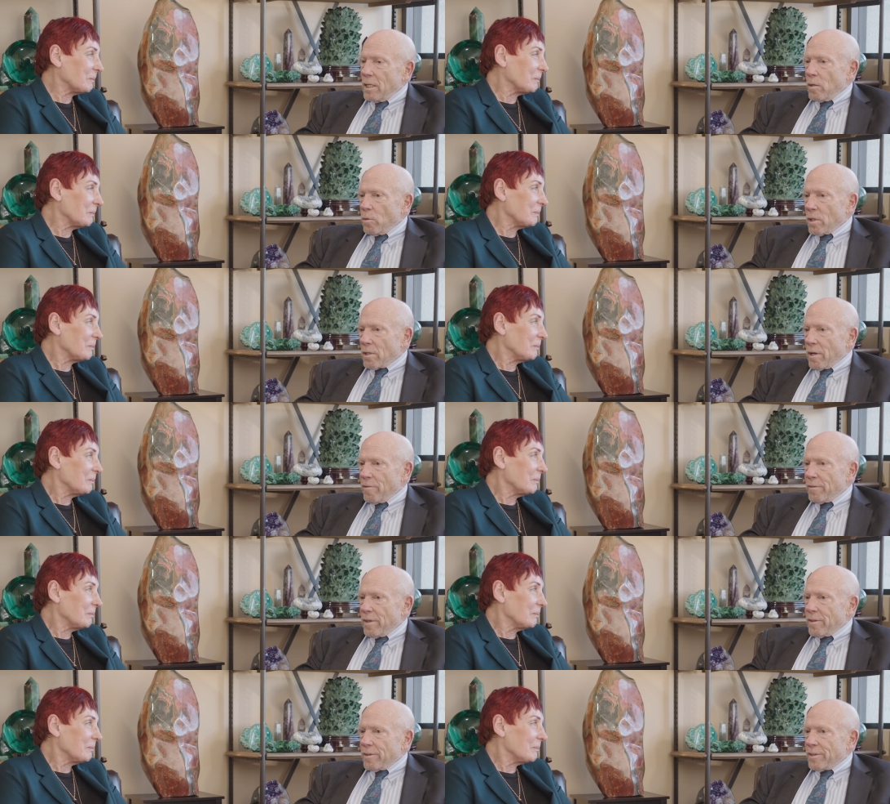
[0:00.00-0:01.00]
Speaker 1: Well, uh,
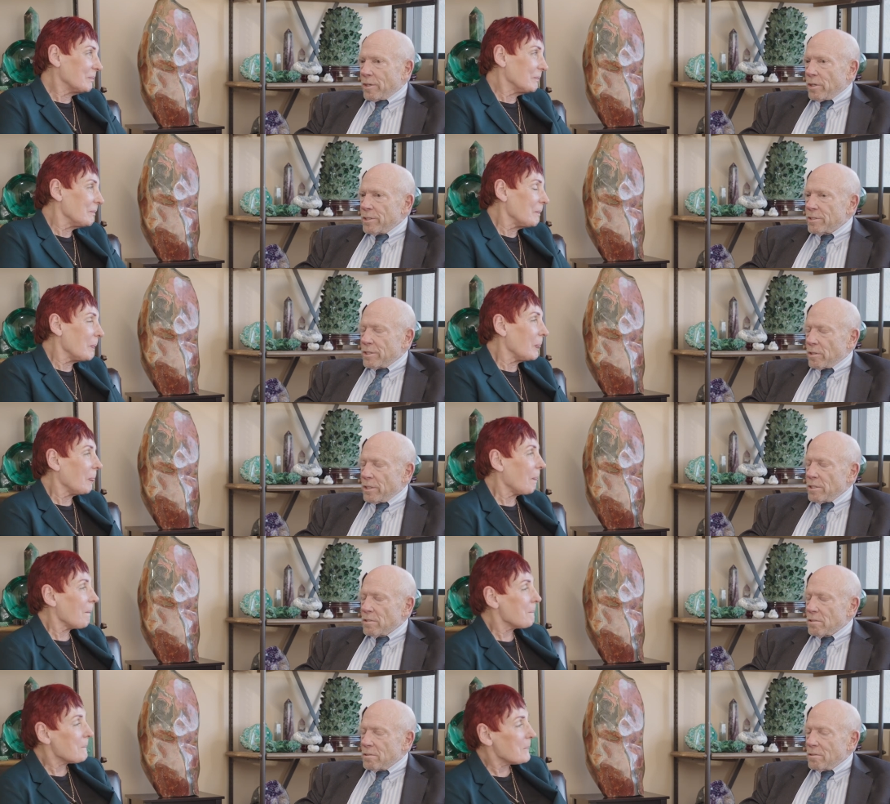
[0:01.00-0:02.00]
there is there
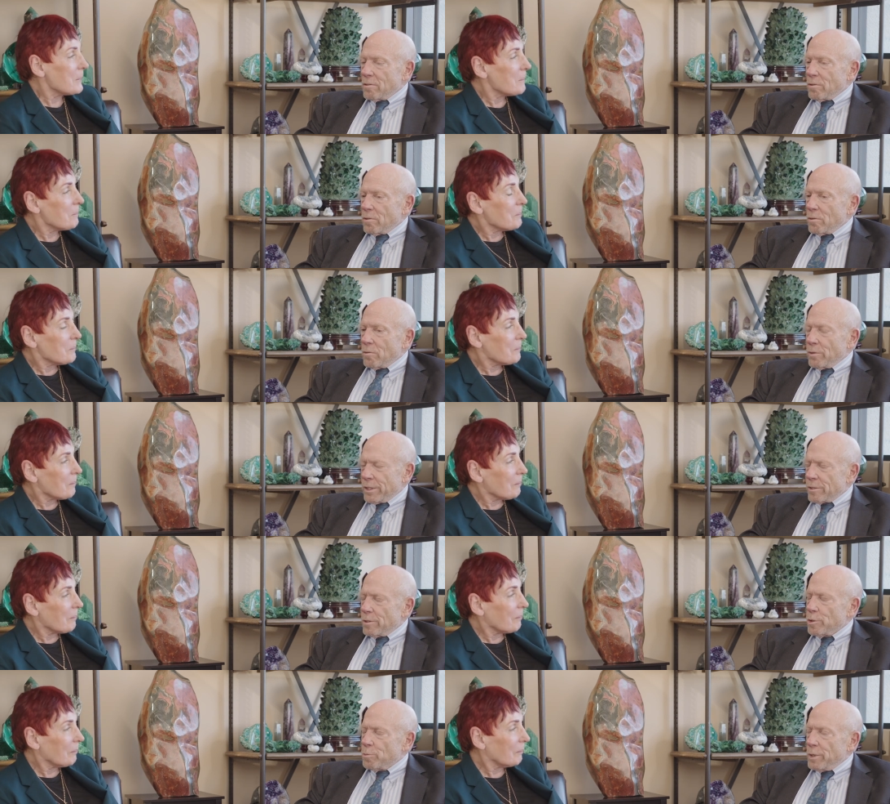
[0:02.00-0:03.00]
is
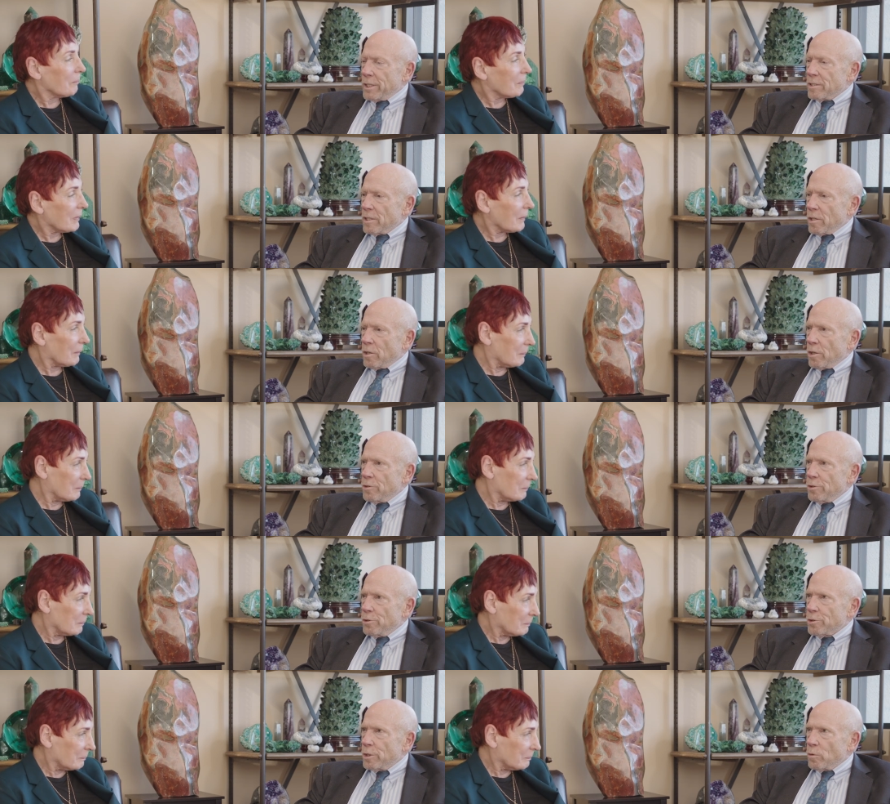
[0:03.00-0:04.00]
research being done on
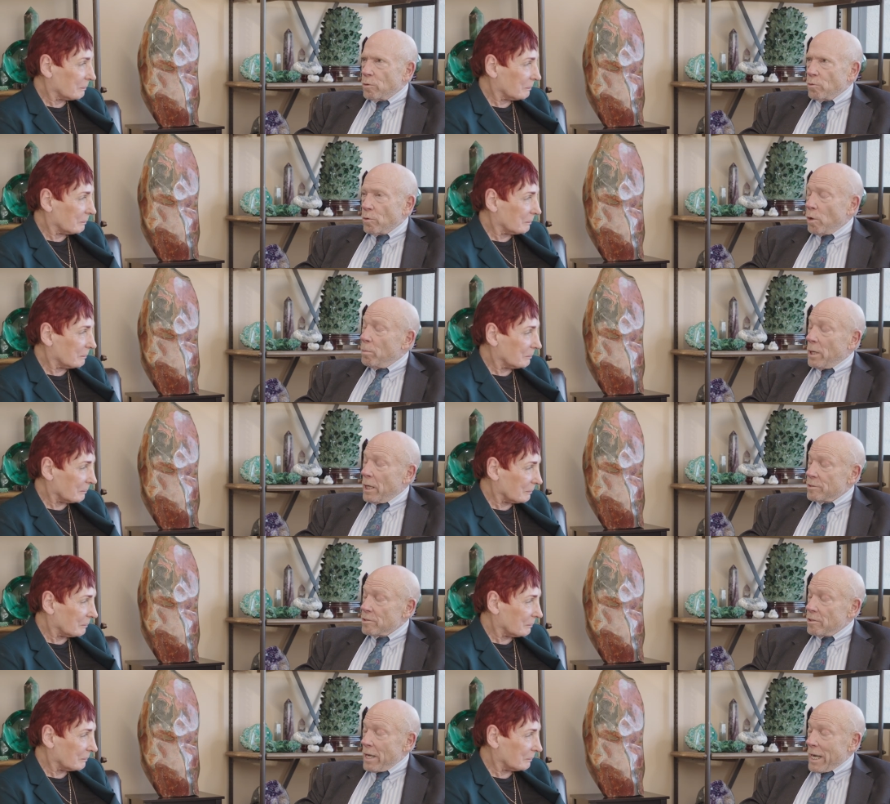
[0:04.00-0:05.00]
using
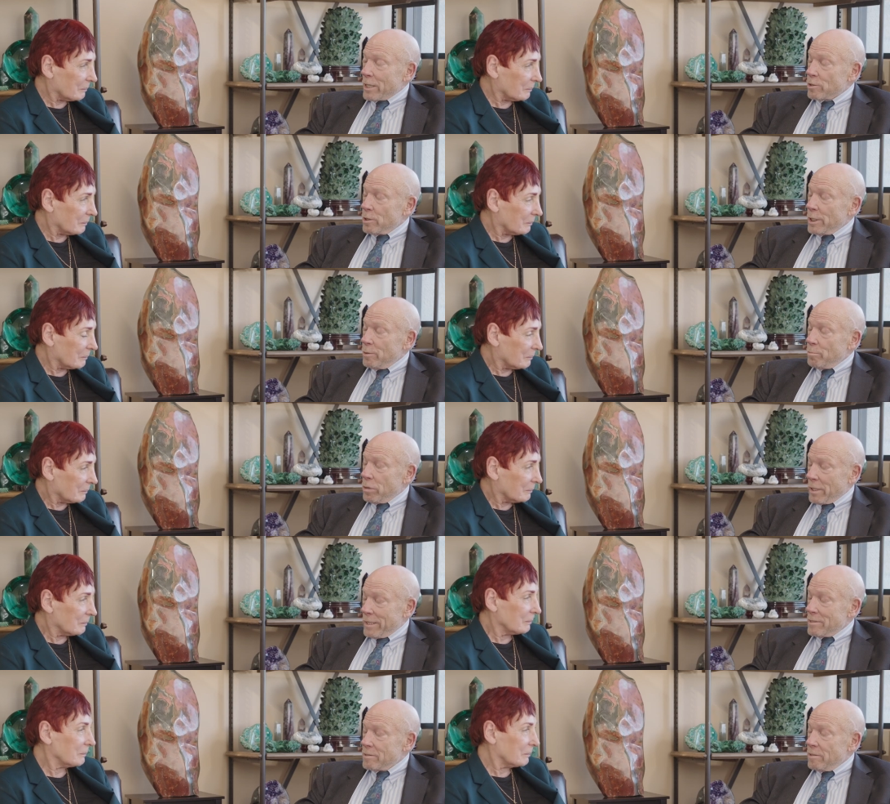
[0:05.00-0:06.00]
robots to actually
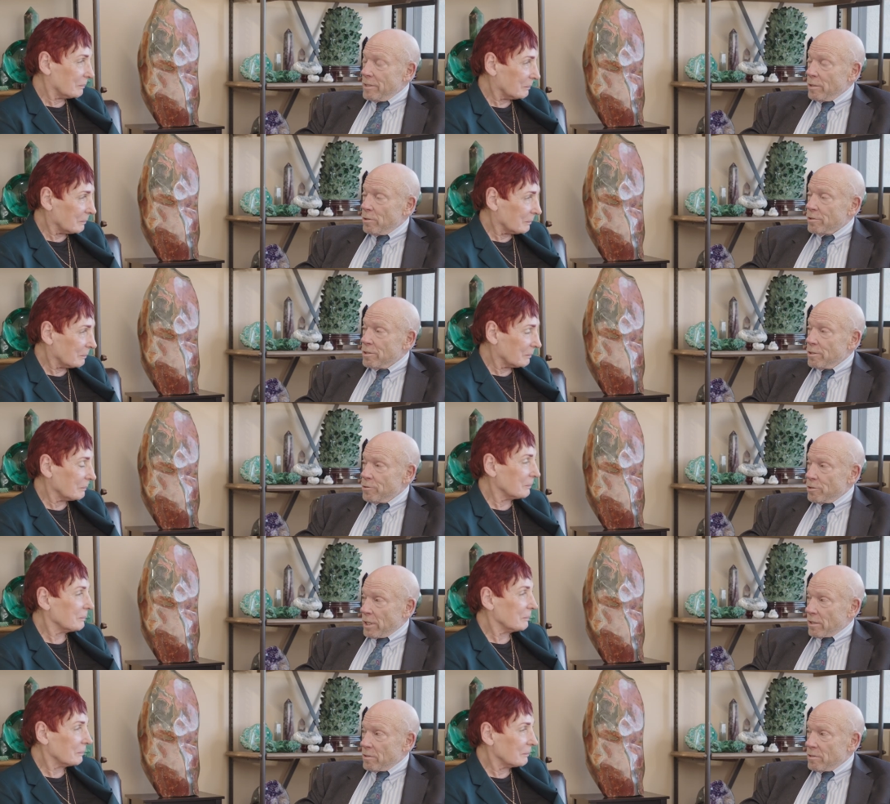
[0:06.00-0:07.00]
place the needles and
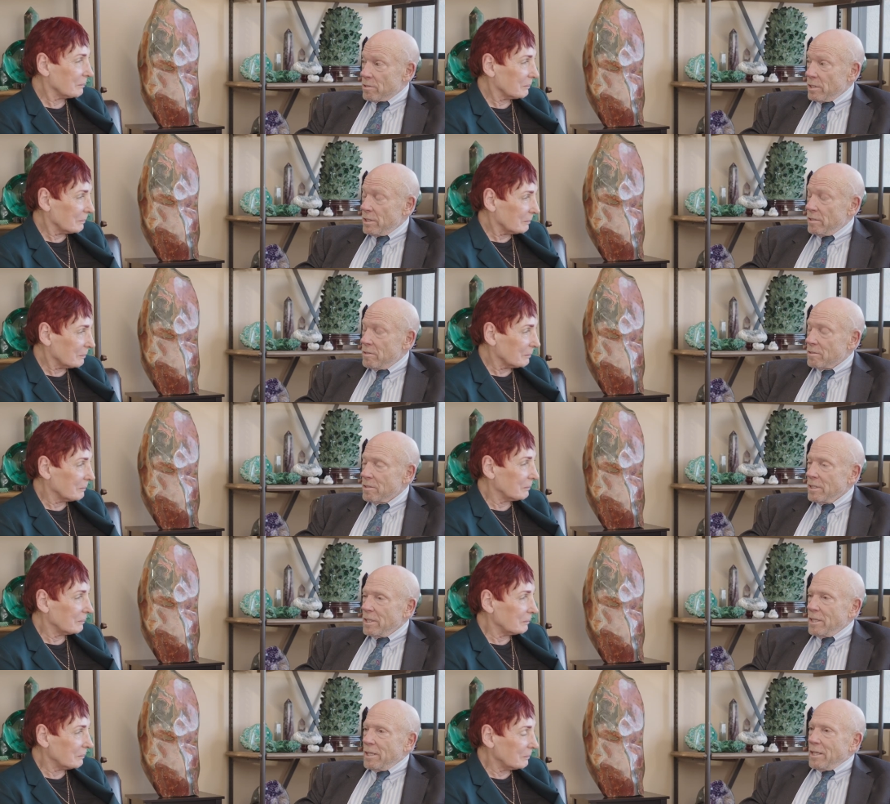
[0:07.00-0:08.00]
inject the seeds.
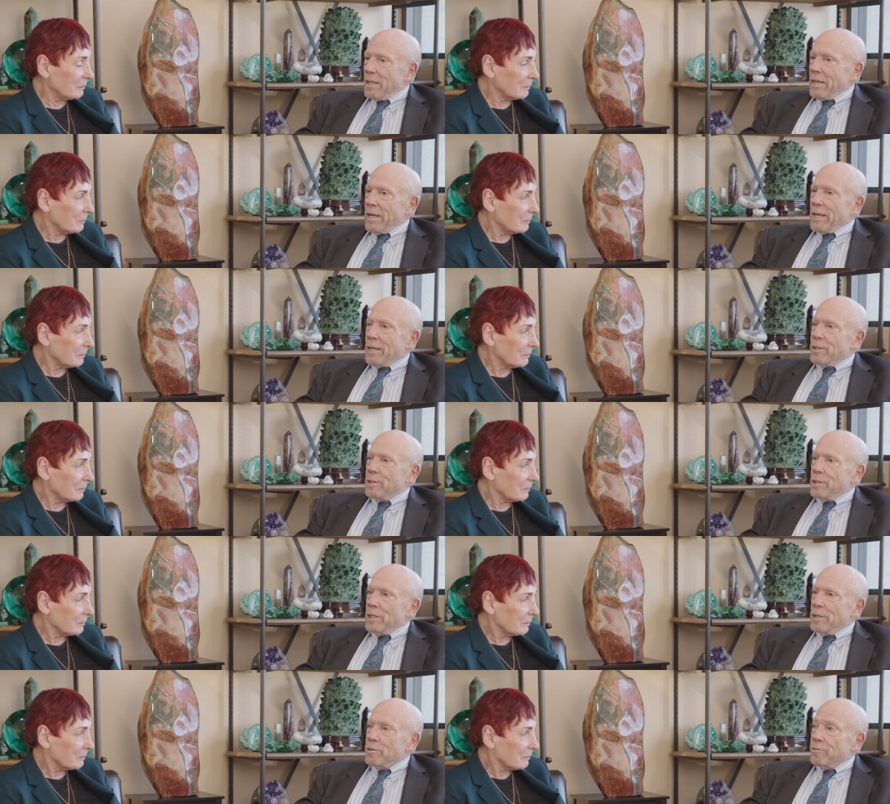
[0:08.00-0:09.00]
Mm-hmm. And
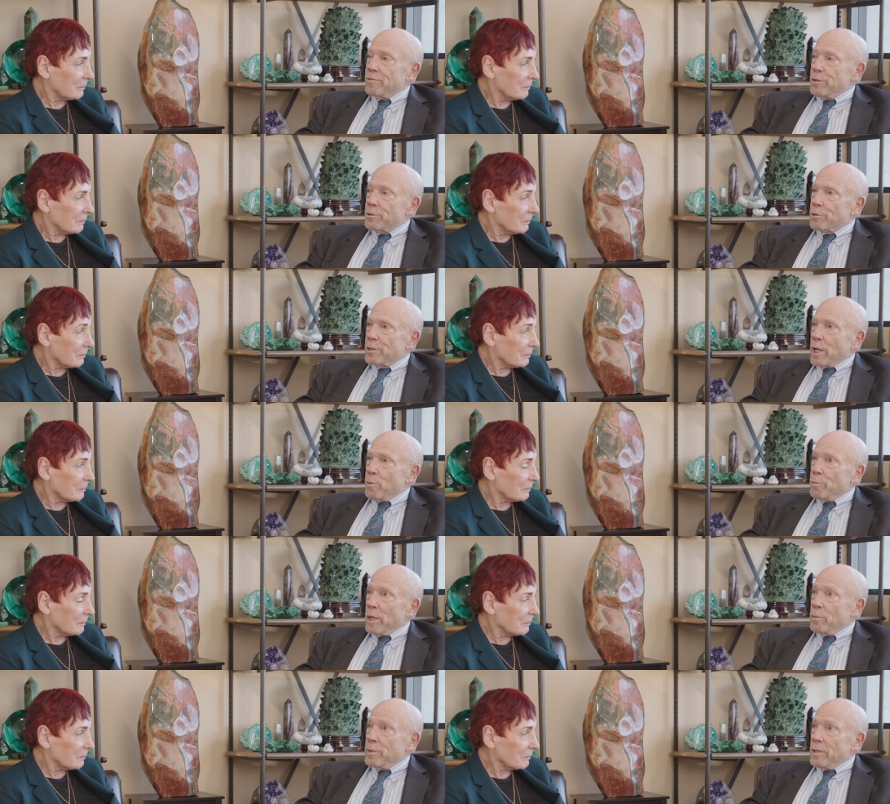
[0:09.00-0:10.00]
in the future, that
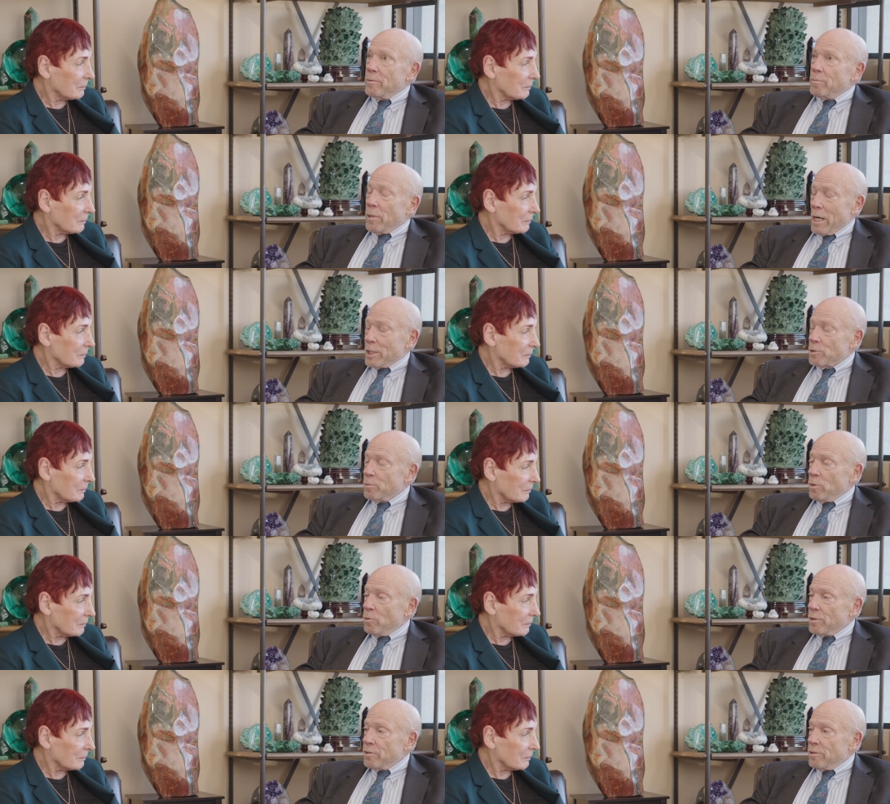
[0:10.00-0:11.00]
may be
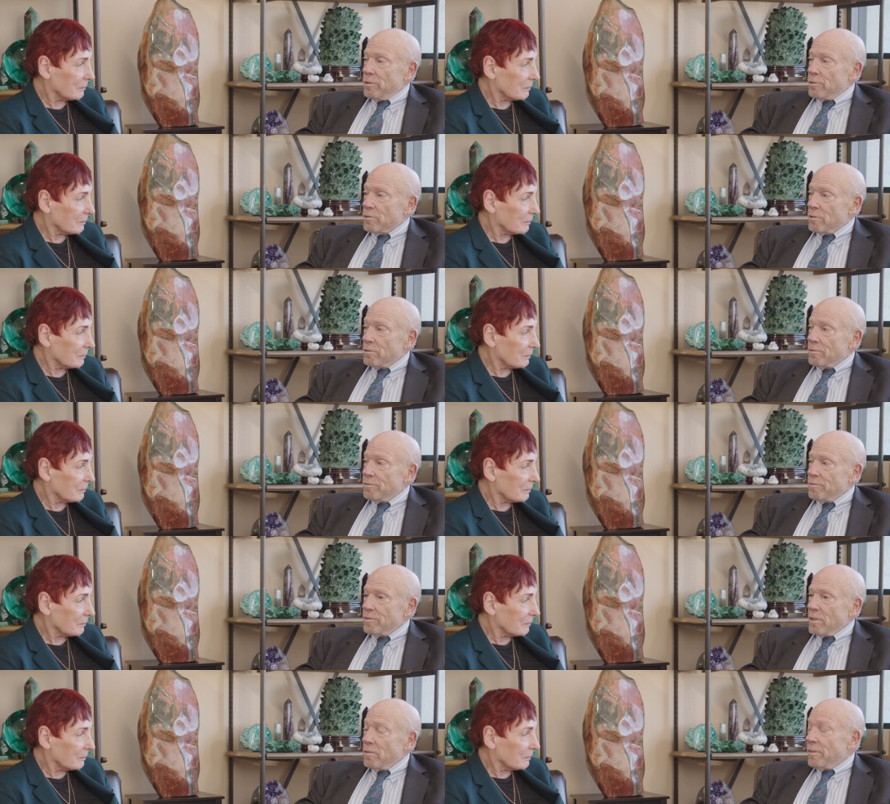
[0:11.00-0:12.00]
possible with the use of,
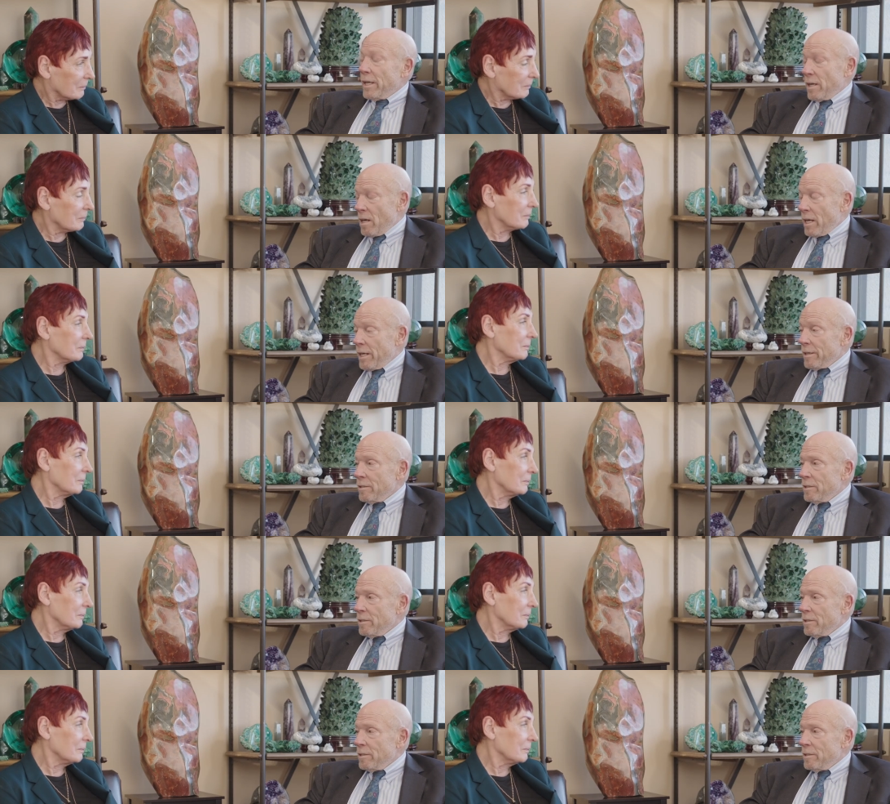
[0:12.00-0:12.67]
of AI.